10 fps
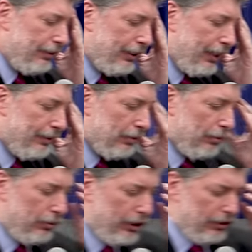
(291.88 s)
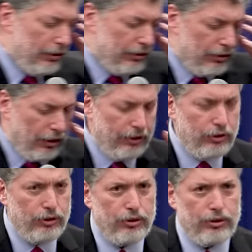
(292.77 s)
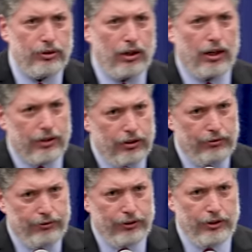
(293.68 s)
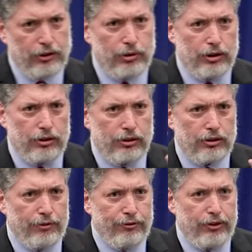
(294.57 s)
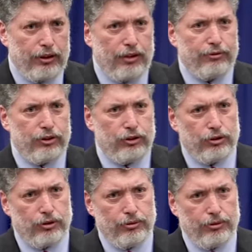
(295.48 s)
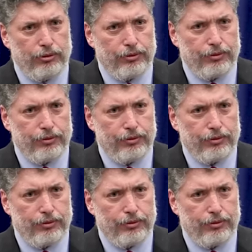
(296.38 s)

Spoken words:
that when non-Jews are confronted with the suffering of the Jew,